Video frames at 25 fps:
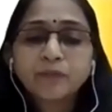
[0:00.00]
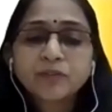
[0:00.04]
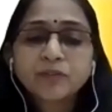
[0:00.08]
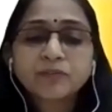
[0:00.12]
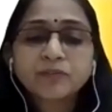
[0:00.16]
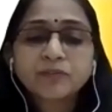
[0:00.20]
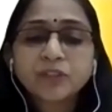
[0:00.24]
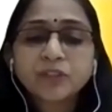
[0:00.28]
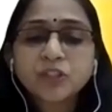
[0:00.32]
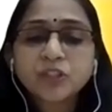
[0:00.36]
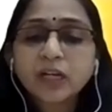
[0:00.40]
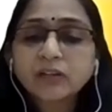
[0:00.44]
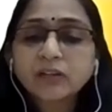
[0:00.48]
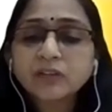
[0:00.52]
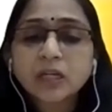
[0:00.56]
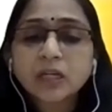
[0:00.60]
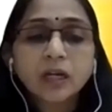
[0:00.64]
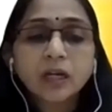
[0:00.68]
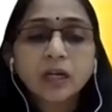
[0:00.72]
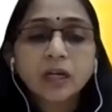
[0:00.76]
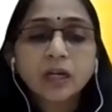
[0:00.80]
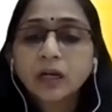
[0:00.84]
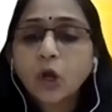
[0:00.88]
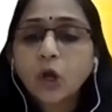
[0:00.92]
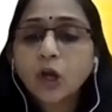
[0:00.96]
And Professor
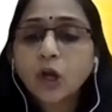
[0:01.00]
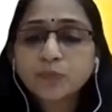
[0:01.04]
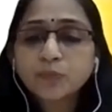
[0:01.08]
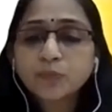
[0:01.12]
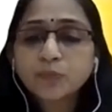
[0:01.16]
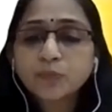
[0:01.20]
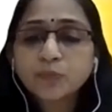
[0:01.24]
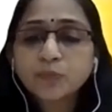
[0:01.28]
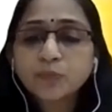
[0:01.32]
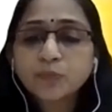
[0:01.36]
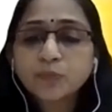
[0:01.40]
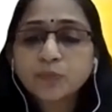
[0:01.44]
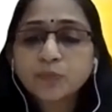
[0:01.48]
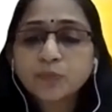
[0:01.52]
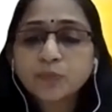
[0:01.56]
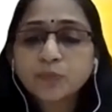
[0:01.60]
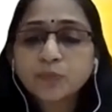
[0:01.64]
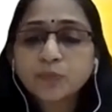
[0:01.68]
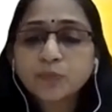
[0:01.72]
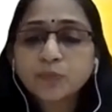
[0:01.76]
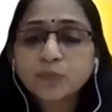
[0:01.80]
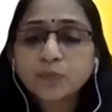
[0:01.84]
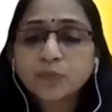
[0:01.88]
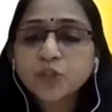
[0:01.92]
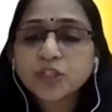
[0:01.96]
VijayRaghavan's
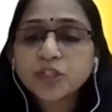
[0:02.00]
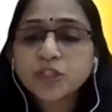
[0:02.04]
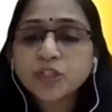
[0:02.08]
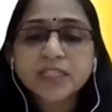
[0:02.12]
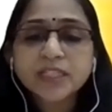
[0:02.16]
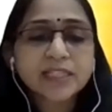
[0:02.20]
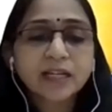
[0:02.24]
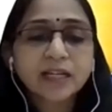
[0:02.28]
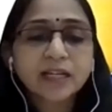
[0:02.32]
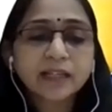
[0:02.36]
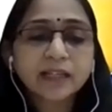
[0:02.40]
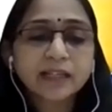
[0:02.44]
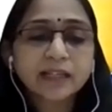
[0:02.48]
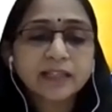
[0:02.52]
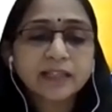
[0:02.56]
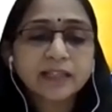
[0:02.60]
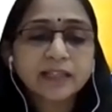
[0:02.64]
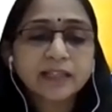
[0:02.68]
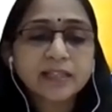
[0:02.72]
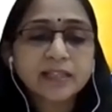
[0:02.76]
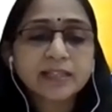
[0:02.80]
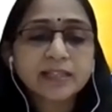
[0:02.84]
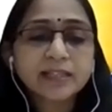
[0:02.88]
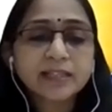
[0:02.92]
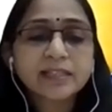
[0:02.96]

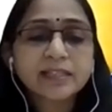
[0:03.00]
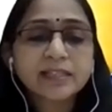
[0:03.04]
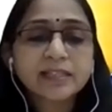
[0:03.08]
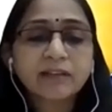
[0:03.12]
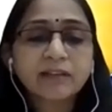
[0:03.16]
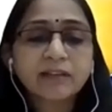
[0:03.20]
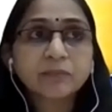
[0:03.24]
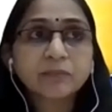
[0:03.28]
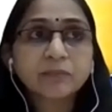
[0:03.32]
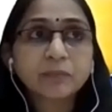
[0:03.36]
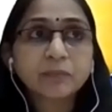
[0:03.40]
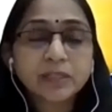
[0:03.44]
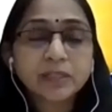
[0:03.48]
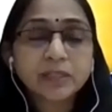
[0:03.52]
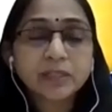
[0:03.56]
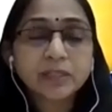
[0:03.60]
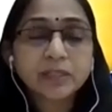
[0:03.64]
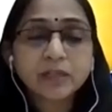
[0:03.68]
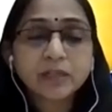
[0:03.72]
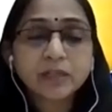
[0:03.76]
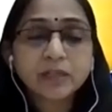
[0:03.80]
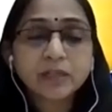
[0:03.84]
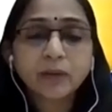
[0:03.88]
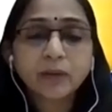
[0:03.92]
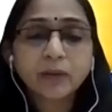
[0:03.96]
contributions in science as
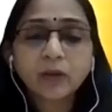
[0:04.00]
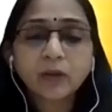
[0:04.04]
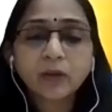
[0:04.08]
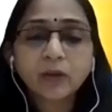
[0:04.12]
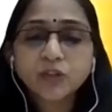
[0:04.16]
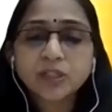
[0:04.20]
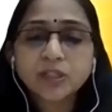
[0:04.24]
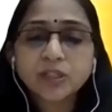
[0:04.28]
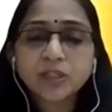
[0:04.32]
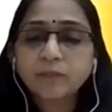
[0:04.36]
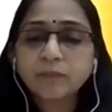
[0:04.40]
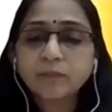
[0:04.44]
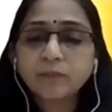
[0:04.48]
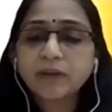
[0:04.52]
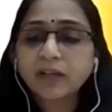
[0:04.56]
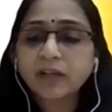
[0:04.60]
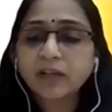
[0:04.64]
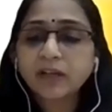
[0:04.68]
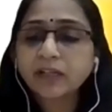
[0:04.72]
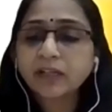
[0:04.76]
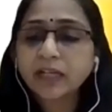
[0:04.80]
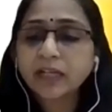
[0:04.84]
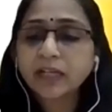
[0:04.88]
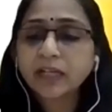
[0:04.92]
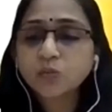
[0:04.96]
developmental
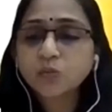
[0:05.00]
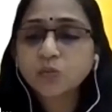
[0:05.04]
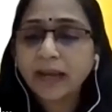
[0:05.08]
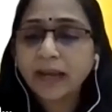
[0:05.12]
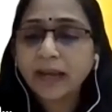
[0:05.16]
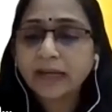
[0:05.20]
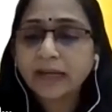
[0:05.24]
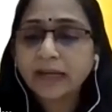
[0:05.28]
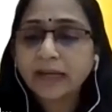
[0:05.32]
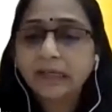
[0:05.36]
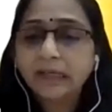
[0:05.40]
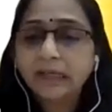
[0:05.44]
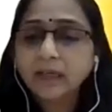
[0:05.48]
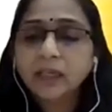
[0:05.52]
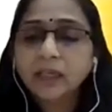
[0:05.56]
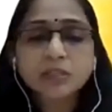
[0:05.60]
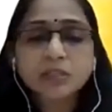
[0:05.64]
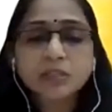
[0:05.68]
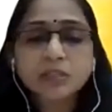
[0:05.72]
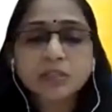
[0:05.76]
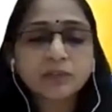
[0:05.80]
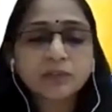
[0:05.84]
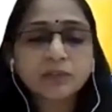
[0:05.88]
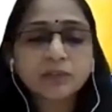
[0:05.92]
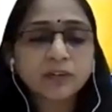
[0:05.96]
biologist have been
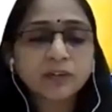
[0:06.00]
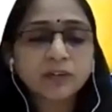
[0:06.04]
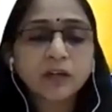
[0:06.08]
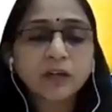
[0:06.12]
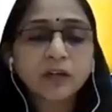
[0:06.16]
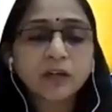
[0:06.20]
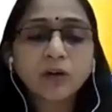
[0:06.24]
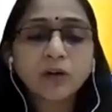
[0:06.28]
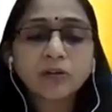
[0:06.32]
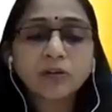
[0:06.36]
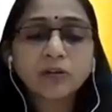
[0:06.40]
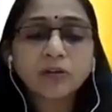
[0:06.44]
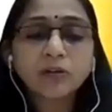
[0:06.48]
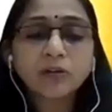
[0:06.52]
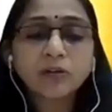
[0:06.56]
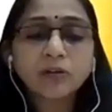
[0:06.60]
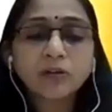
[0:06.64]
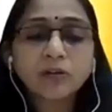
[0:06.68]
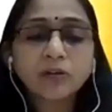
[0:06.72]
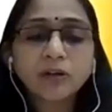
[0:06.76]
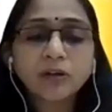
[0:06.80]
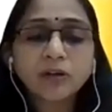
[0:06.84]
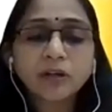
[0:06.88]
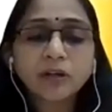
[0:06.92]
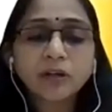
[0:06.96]
recognized widely. He
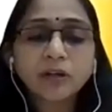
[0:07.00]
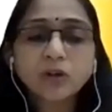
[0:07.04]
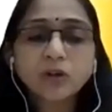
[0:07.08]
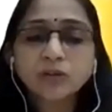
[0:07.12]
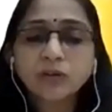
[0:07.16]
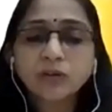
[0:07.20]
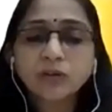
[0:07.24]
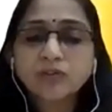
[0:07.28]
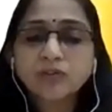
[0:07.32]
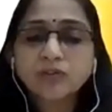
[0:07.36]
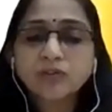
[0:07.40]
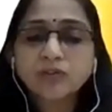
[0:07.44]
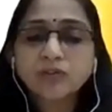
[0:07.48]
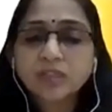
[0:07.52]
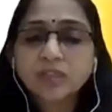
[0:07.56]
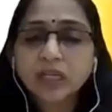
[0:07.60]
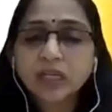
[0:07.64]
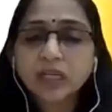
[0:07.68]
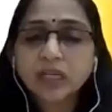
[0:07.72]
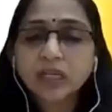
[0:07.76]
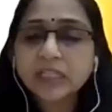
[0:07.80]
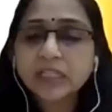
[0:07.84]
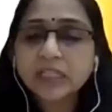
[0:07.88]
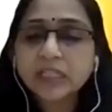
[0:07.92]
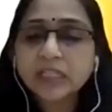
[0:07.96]
was conferred an
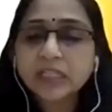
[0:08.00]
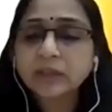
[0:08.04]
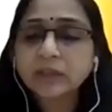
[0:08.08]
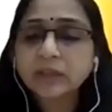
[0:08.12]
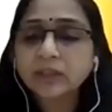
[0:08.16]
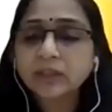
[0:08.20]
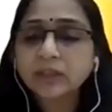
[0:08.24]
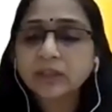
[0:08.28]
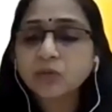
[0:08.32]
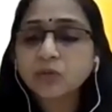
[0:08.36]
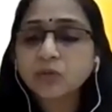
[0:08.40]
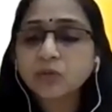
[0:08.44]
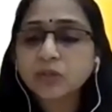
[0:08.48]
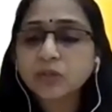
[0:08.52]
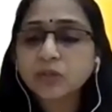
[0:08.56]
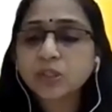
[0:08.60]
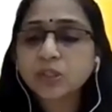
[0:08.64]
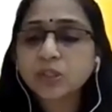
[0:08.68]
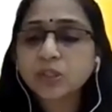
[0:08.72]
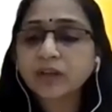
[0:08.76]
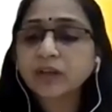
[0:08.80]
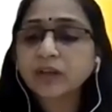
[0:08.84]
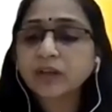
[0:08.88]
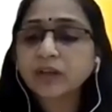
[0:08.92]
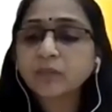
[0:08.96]
honorary Doctor of Science
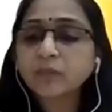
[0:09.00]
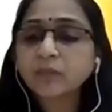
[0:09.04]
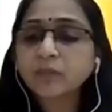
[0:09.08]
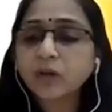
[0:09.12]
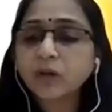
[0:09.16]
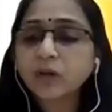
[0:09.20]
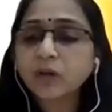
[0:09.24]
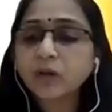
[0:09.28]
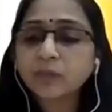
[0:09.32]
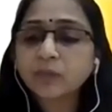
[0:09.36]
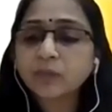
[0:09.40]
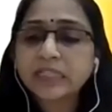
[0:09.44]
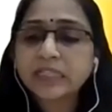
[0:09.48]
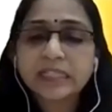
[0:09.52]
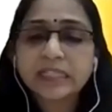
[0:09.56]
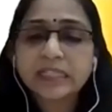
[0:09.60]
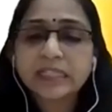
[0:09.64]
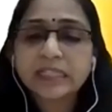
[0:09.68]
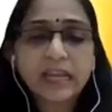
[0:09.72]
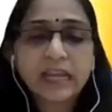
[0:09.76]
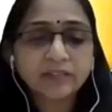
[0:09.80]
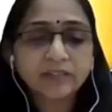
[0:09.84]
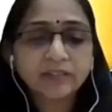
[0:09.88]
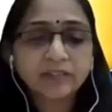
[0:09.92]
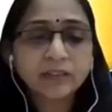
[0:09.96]
degree by the University
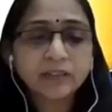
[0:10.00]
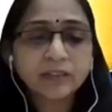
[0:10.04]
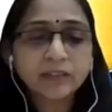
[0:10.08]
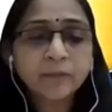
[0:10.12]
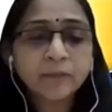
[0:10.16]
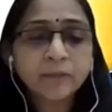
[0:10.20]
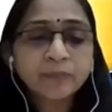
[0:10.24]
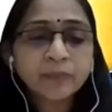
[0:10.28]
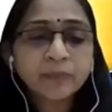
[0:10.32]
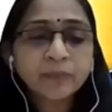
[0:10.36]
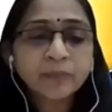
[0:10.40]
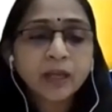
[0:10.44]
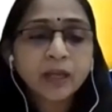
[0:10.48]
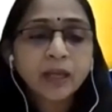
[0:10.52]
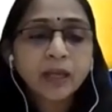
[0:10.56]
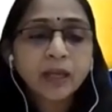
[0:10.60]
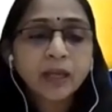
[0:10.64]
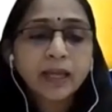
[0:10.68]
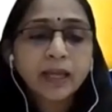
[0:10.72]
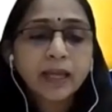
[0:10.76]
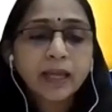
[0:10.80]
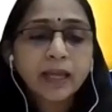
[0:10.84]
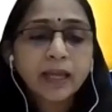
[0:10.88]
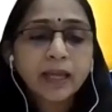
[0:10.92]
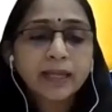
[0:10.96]
of Edinburgh in
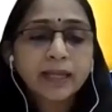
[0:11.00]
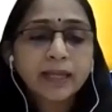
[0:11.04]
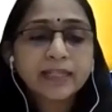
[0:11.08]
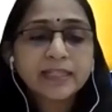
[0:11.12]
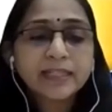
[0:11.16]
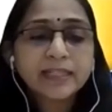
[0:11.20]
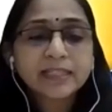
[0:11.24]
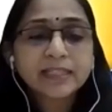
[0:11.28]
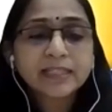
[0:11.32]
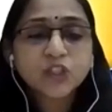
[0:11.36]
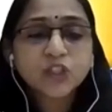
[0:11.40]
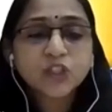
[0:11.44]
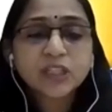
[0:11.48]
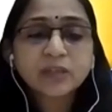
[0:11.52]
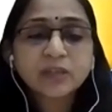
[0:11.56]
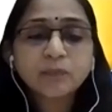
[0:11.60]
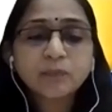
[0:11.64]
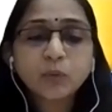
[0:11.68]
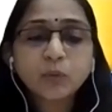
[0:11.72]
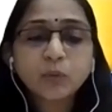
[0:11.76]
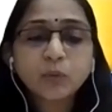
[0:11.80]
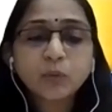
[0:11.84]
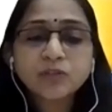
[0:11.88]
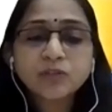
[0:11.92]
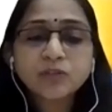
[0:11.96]
2011.
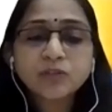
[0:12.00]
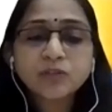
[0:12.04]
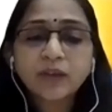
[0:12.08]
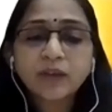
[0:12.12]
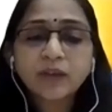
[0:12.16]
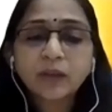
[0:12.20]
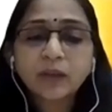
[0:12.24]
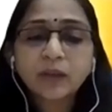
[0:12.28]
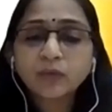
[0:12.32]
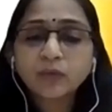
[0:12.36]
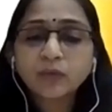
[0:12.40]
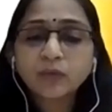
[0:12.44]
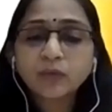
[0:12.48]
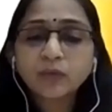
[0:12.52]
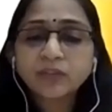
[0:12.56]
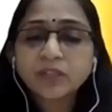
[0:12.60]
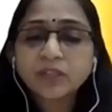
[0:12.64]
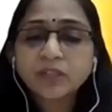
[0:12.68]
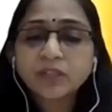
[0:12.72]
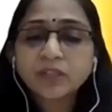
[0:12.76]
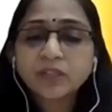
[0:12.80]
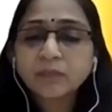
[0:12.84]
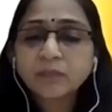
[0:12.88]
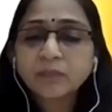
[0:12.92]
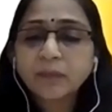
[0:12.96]
And he's a J.C.
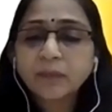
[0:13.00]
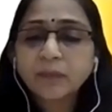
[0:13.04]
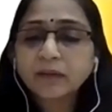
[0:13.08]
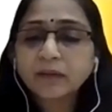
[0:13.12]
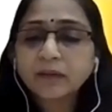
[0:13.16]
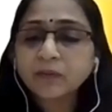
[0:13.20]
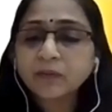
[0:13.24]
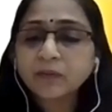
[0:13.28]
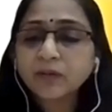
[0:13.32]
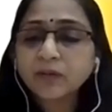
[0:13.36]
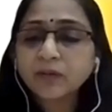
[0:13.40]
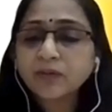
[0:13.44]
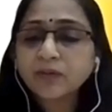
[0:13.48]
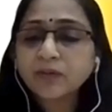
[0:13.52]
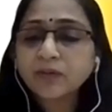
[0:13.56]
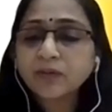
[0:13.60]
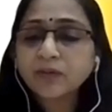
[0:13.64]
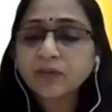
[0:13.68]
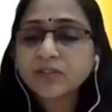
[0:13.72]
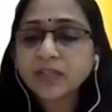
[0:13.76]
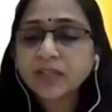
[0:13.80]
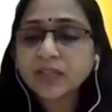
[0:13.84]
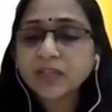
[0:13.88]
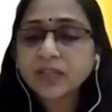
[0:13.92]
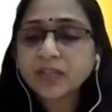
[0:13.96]
Bose Fellow of the Department
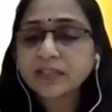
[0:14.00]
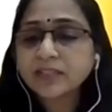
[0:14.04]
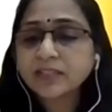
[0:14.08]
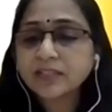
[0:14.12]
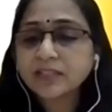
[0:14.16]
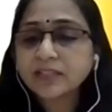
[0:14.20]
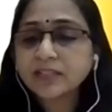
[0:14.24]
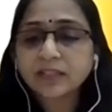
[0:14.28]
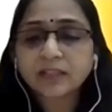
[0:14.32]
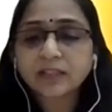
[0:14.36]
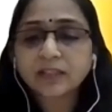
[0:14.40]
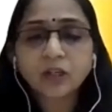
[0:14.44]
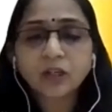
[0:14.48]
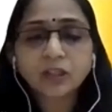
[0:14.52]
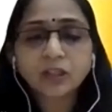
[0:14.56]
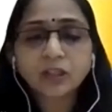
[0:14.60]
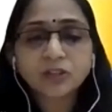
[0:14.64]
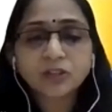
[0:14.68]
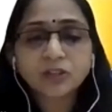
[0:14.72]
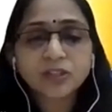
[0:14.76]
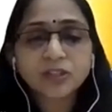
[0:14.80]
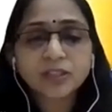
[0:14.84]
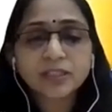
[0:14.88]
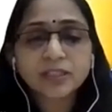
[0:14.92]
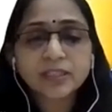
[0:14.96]
of Science and
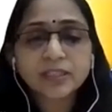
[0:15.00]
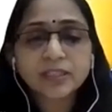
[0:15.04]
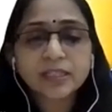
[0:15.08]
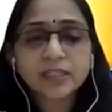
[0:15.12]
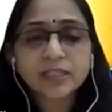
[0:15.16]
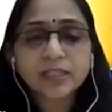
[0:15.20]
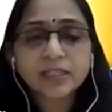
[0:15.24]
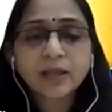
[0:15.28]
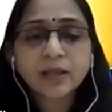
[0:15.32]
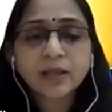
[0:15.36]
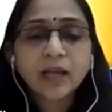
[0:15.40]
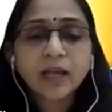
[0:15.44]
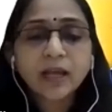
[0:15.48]
Technologies.